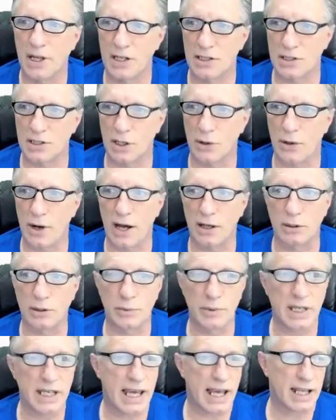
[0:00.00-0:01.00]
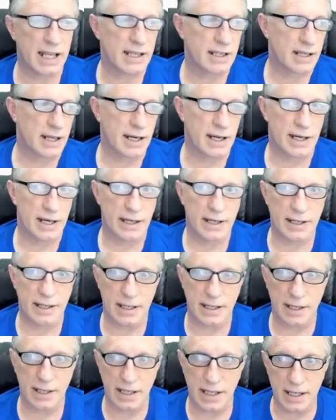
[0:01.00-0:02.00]
So how do we get
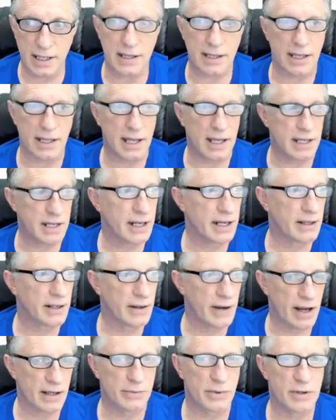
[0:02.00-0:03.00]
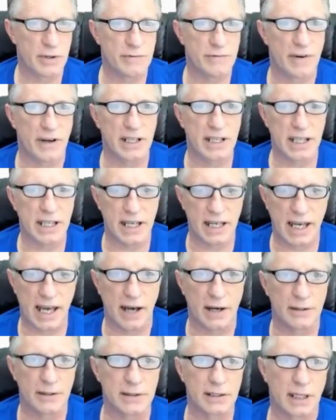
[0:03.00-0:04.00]
ETH in here? How do we fund the
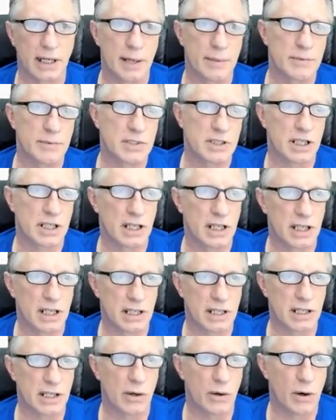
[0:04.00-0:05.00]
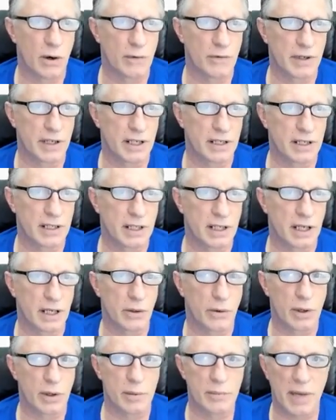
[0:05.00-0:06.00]
account? I'm just going to go over here to
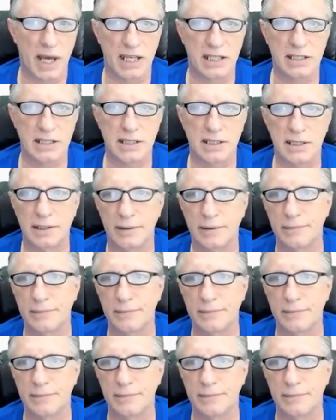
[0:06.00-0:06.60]
Coinbase.